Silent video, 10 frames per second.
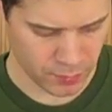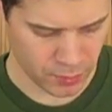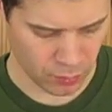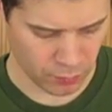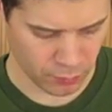
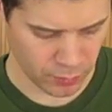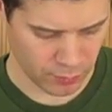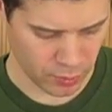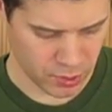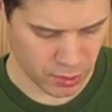Don't
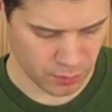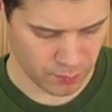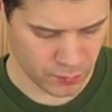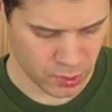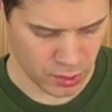reverse them.
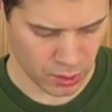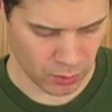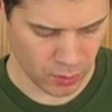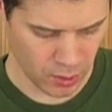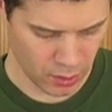
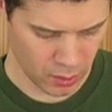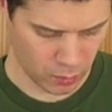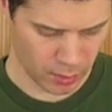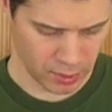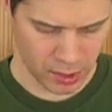So
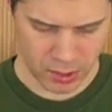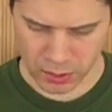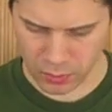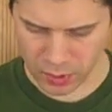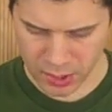what I'm going to
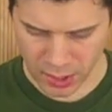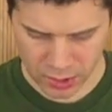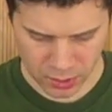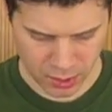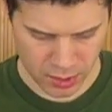do is
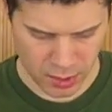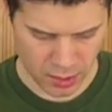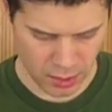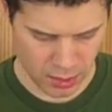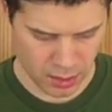actually
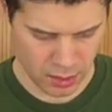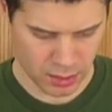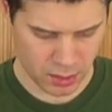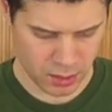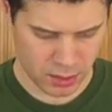
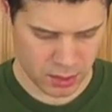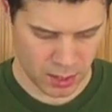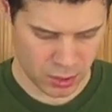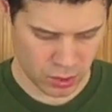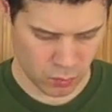set
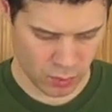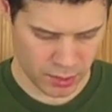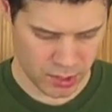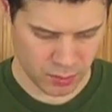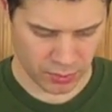just one of
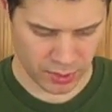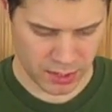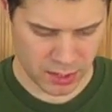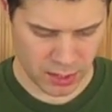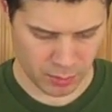these in
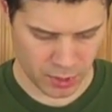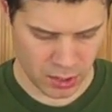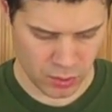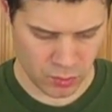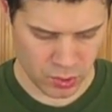place, and I'm going to
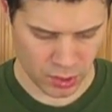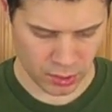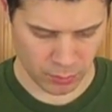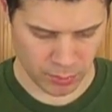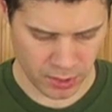use a
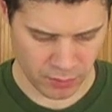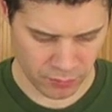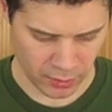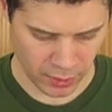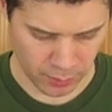little bit of
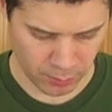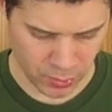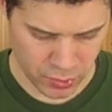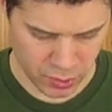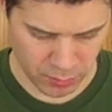
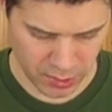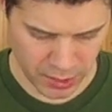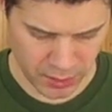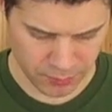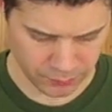poster
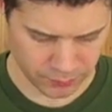putty